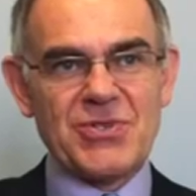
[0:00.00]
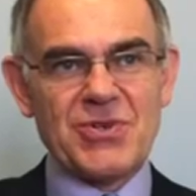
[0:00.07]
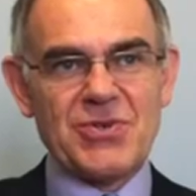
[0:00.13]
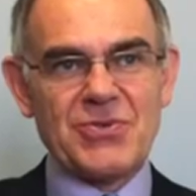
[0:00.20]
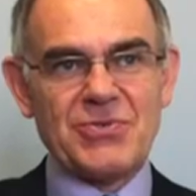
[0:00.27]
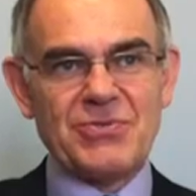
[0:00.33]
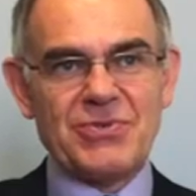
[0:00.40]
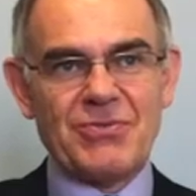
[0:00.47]

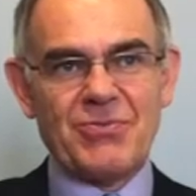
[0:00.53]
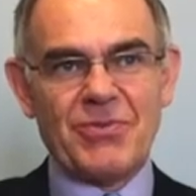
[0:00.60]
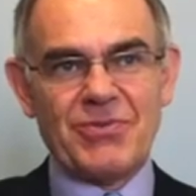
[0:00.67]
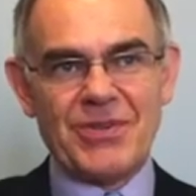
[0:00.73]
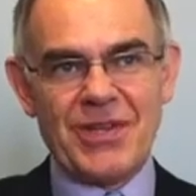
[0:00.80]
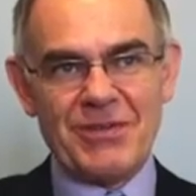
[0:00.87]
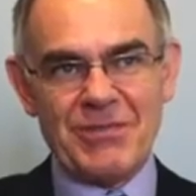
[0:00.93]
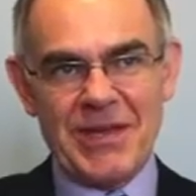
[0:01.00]
So
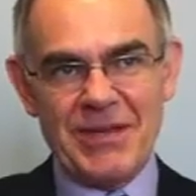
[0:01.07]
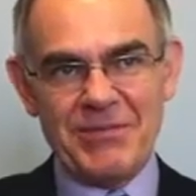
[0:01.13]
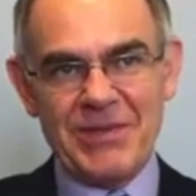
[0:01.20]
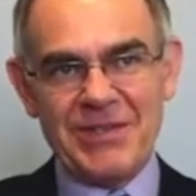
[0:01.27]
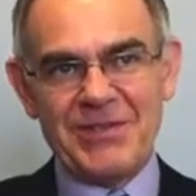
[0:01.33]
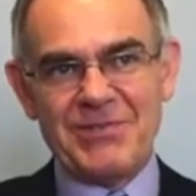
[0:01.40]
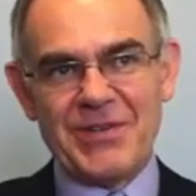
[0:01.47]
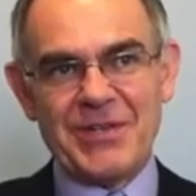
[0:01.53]
they may
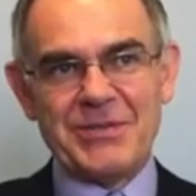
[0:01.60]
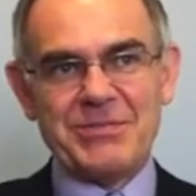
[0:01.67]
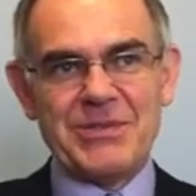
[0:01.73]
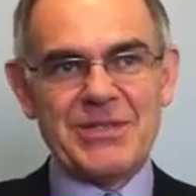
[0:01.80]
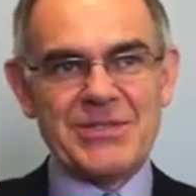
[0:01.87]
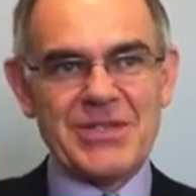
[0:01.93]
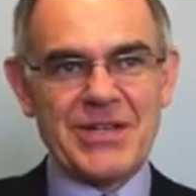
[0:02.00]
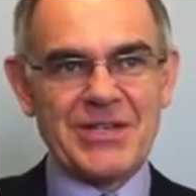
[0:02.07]
be
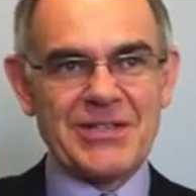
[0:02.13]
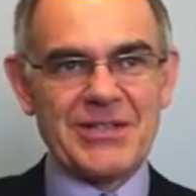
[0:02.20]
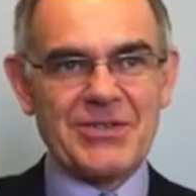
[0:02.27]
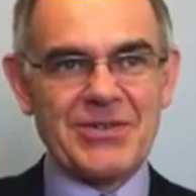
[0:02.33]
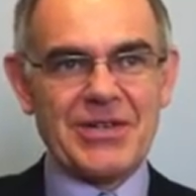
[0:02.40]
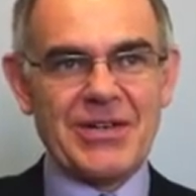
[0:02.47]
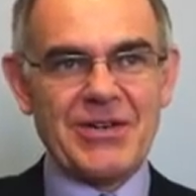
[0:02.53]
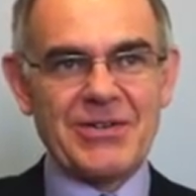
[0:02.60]
developing
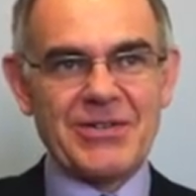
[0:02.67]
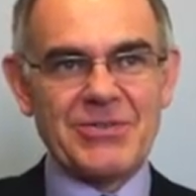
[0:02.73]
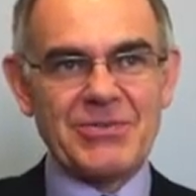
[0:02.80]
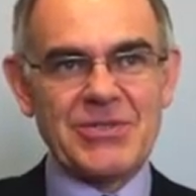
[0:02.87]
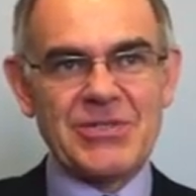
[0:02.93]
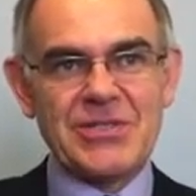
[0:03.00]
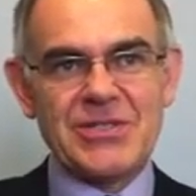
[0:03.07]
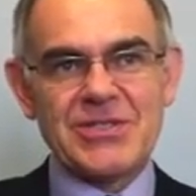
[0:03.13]
secondary
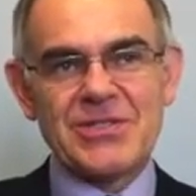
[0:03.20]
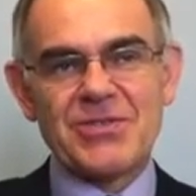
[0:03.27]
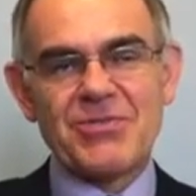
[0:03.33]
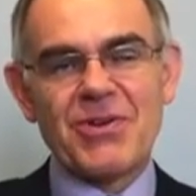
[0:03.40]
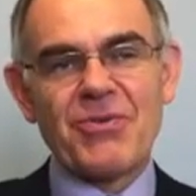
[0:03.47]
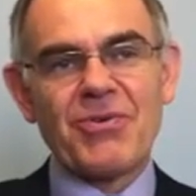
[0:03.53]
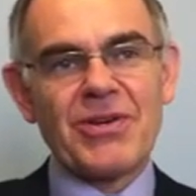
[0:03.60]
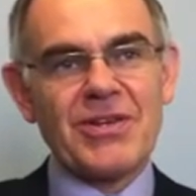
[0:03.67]
characteristics, and
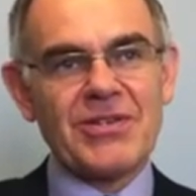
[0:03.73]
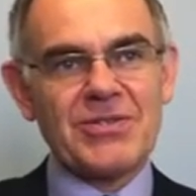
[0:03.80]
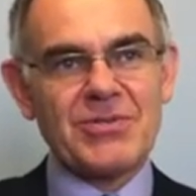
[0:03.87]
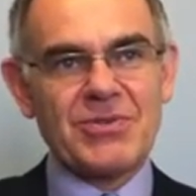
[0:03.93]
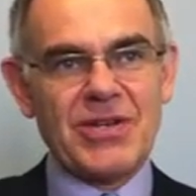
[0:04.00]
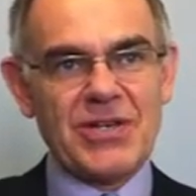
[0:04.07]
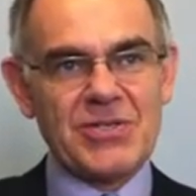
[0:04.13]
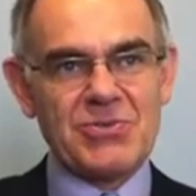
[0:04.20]
they're already
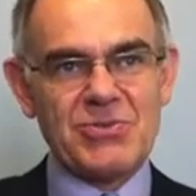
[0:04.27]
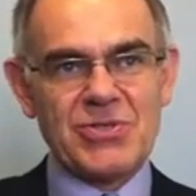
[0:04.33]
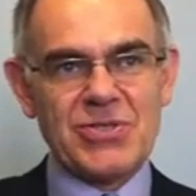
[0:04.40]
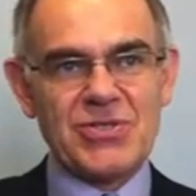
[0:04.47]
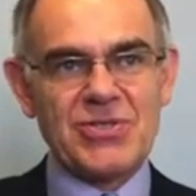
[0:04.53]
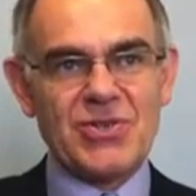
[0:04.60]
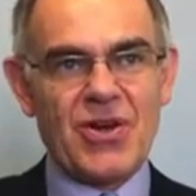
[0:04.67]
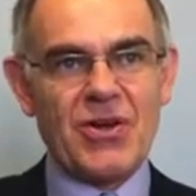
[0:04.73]
into an
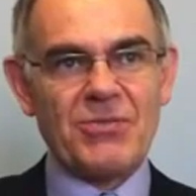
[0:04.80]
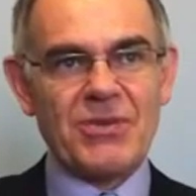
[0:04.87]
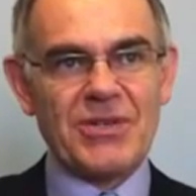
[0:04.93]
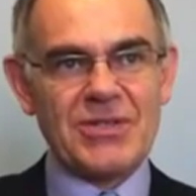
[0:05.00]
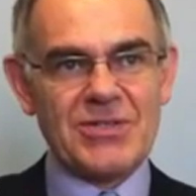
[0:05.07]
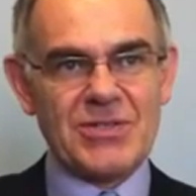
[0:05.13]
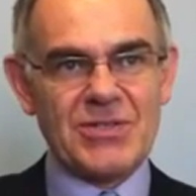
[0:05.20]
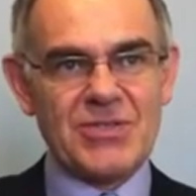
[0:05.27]

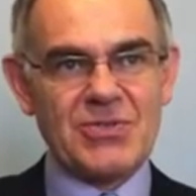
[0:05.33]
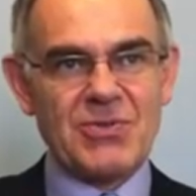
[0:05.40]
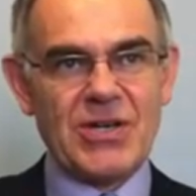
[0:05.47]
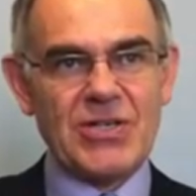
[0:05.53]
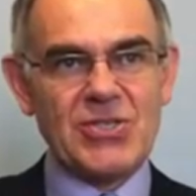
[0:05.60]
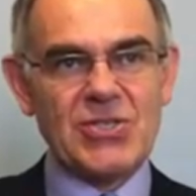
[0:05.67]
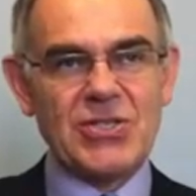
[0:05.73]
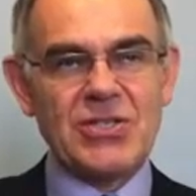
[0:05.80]
estrogen-dominant
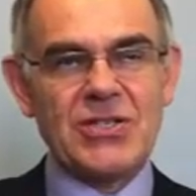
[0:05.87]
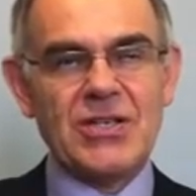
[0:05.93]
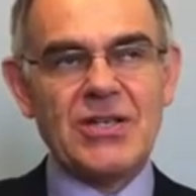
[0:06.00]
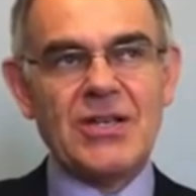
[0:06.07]
situation.